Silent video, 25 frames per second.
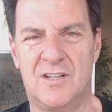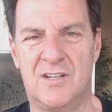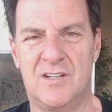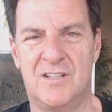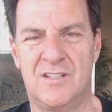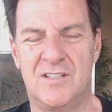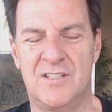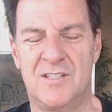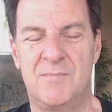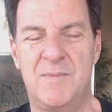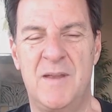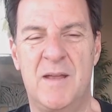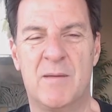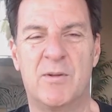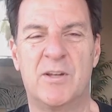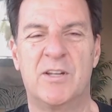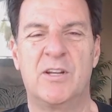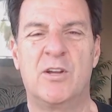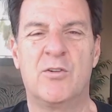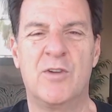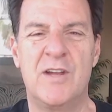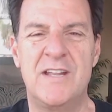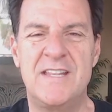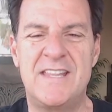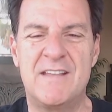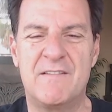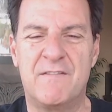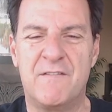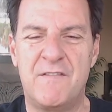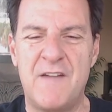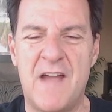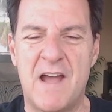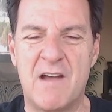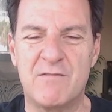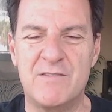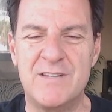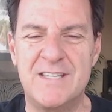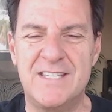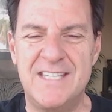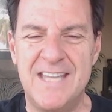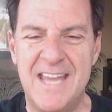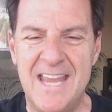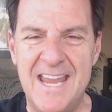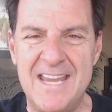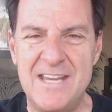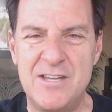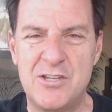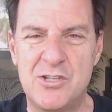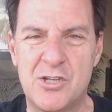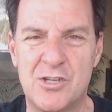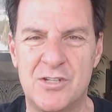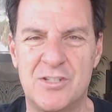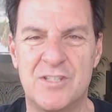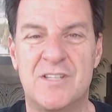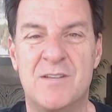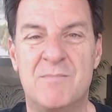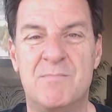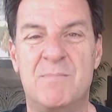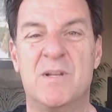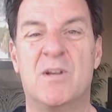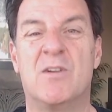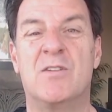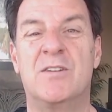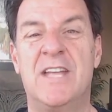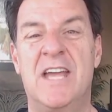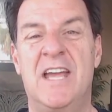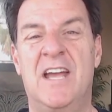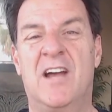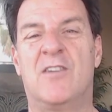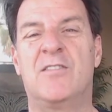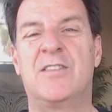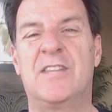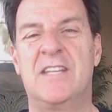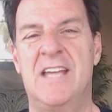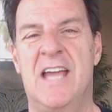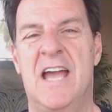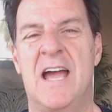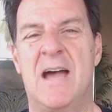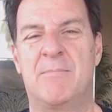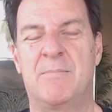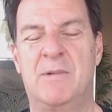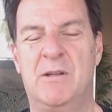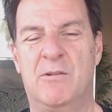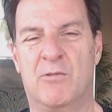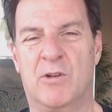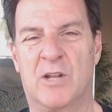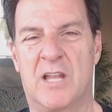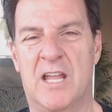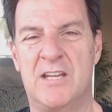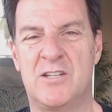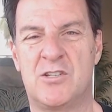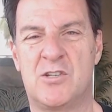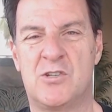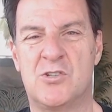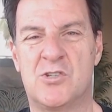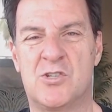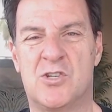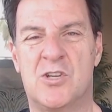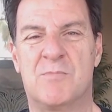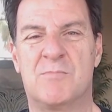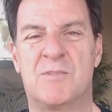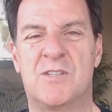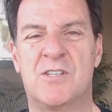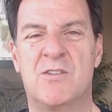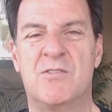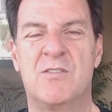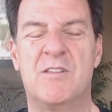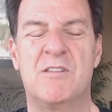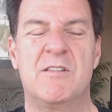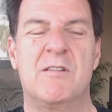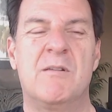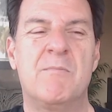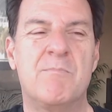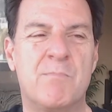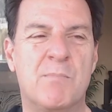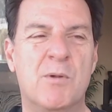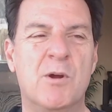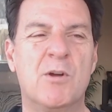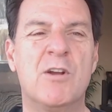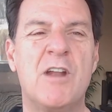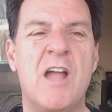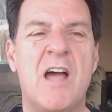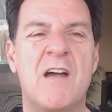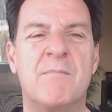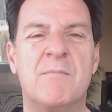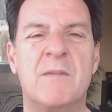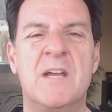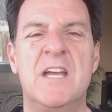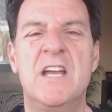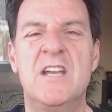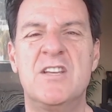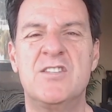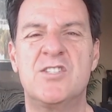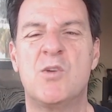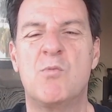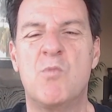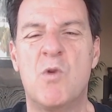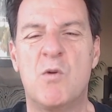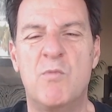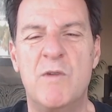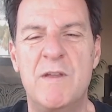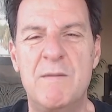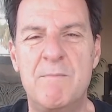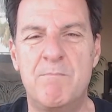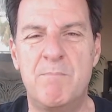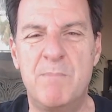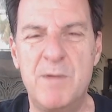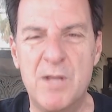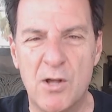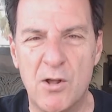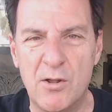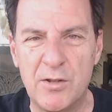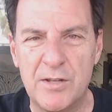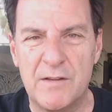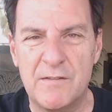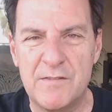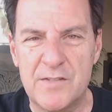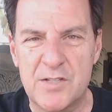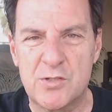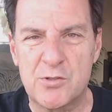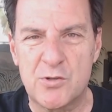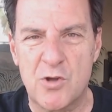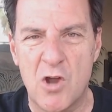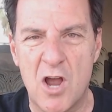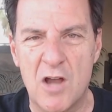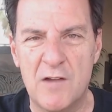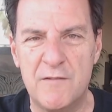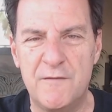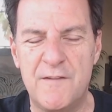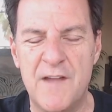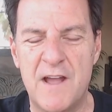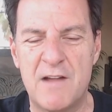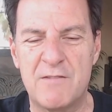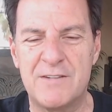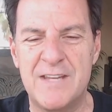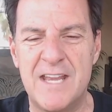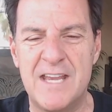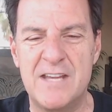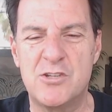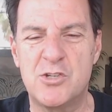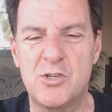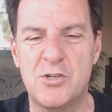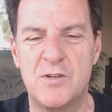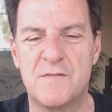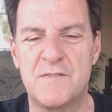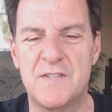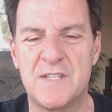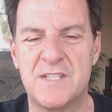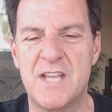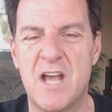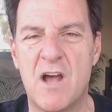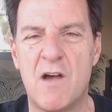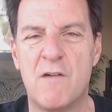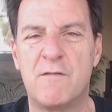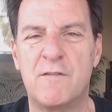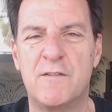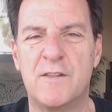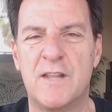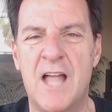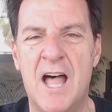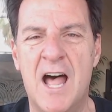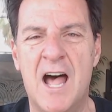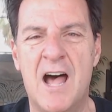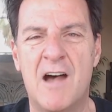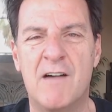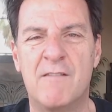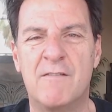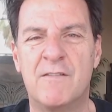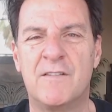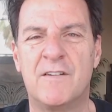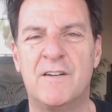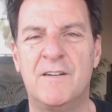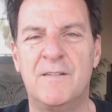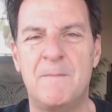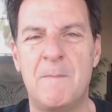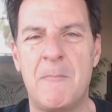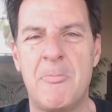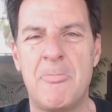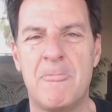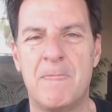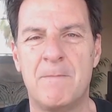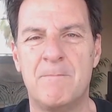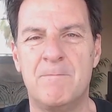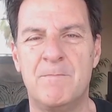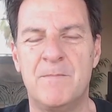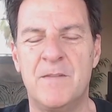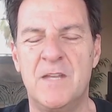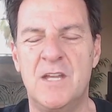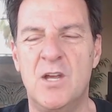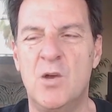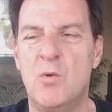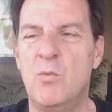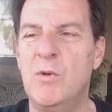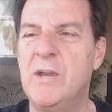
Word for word: to be able to create the foundation to build a healthy, happy relationship. So the burnout, so when we build a strong foundation of self-love, we